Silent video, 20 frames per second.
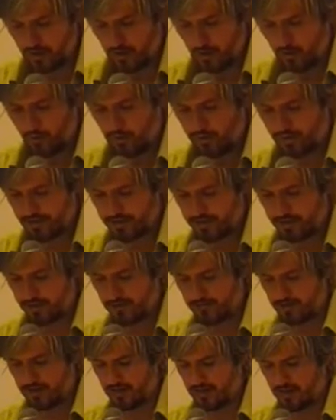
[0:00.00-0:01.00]
or
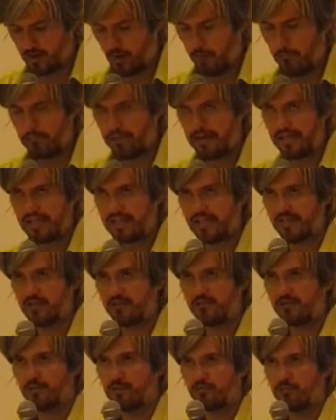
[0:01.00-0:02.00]
serving a completely
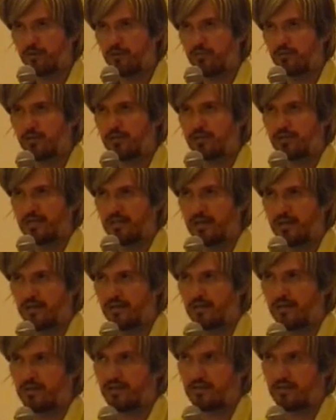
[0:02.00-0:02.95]
different purpose than